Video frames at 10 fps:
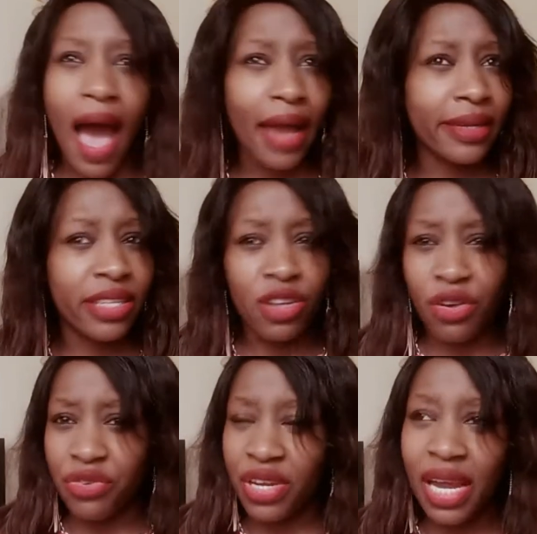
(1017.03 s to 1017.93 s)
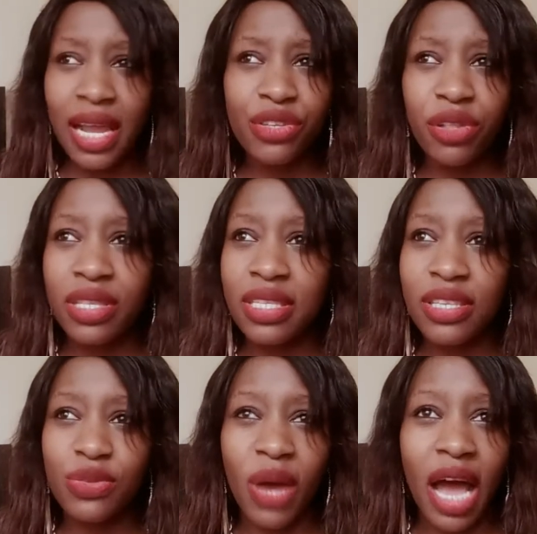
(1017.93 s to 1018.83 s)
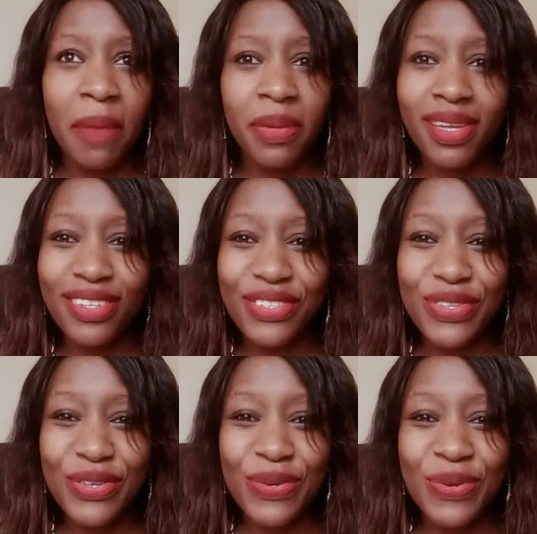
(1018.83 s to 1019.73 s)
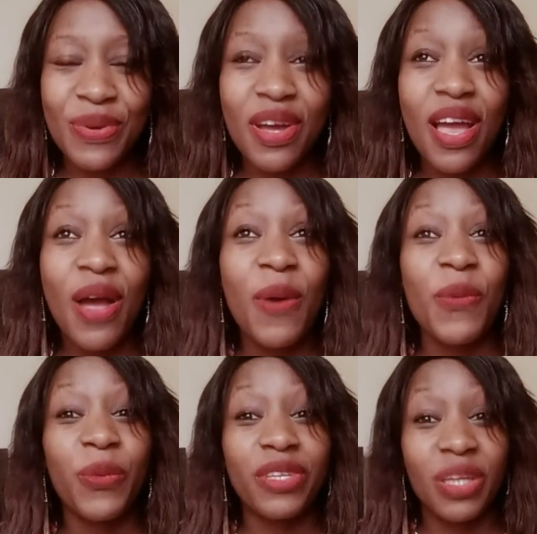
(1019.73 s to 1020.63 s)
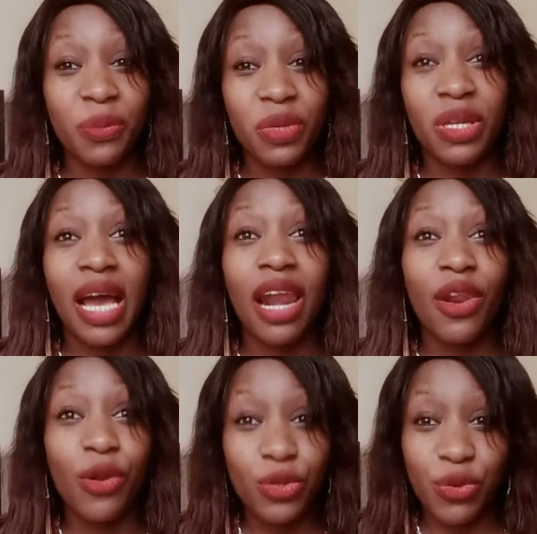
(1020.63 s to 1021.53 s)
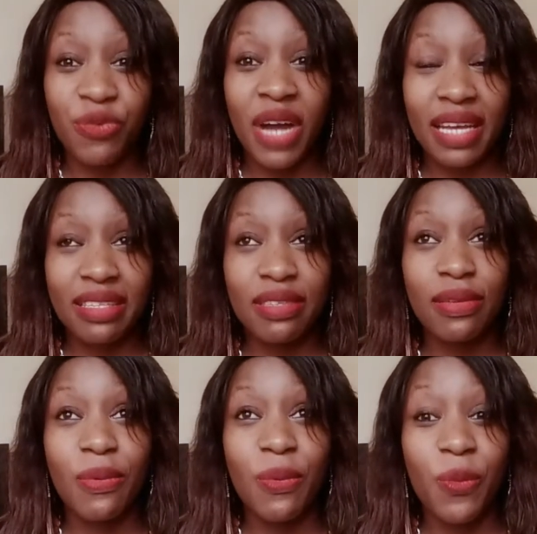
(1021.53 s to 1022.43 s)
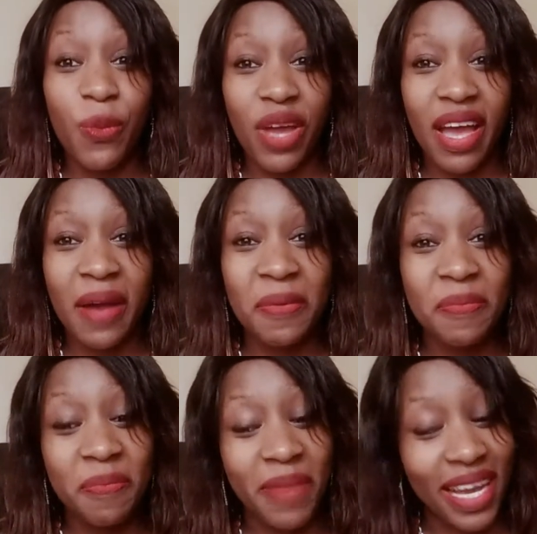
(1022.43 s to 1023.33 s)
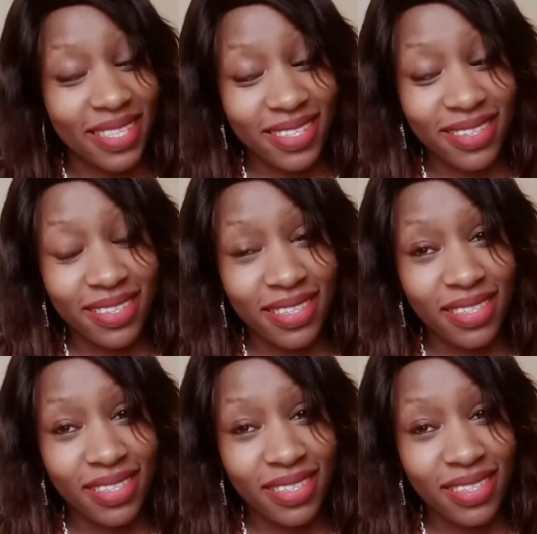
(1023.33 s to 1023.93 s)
I did not realize all these things were happening to you, was that a lot of us wear masks.